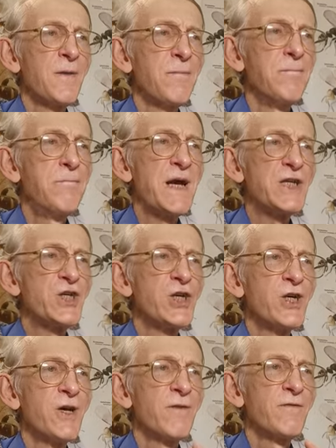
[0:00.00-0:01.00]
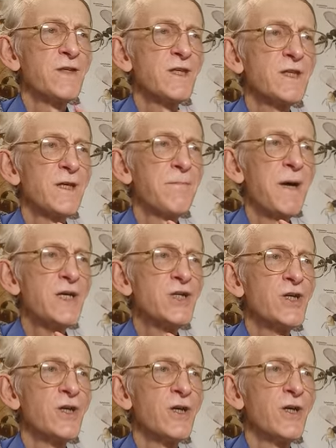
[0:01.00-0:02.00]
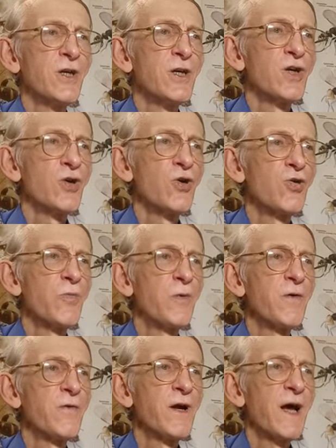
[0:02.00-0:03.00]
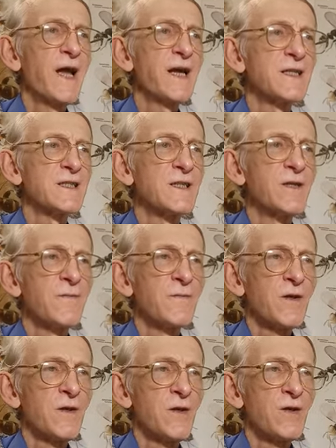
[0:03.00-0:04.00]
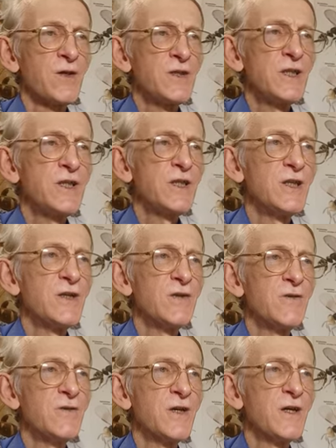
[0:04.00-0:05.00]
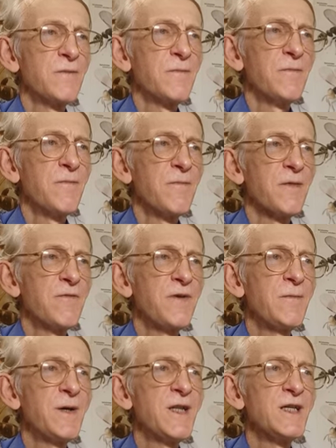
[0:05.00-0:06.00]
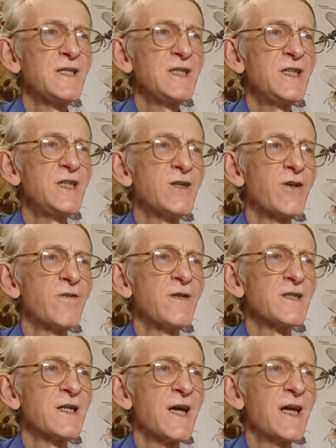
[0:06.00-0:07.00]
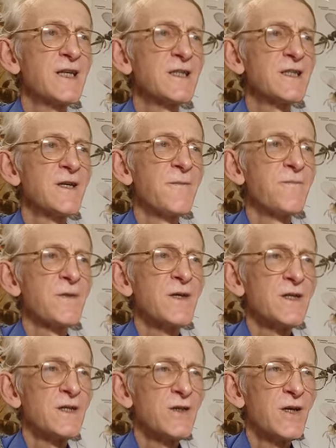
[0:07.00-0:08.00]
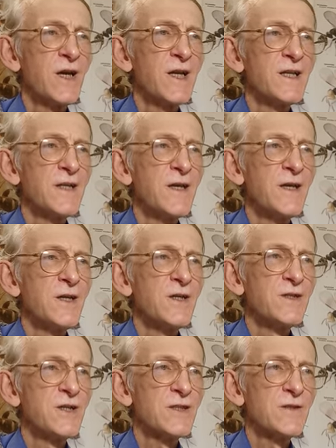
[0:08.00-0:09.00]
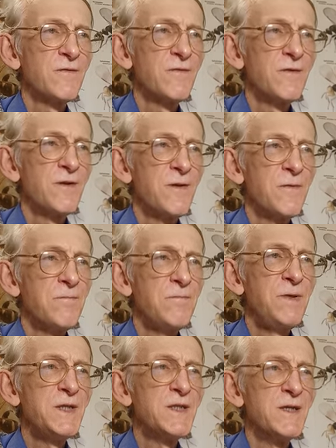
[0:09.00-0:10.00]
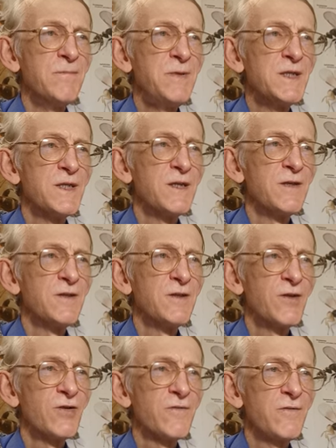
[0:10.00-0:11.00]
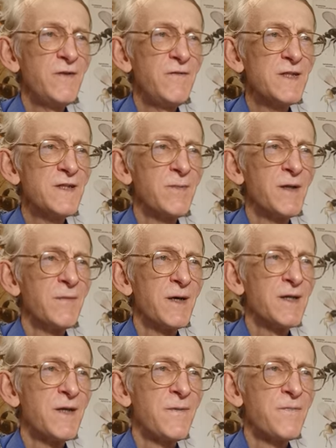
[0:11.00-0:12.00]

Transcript: batch. This is a batch group of eggs sitting, and female is sitting on these eggs and just busy, not visible, but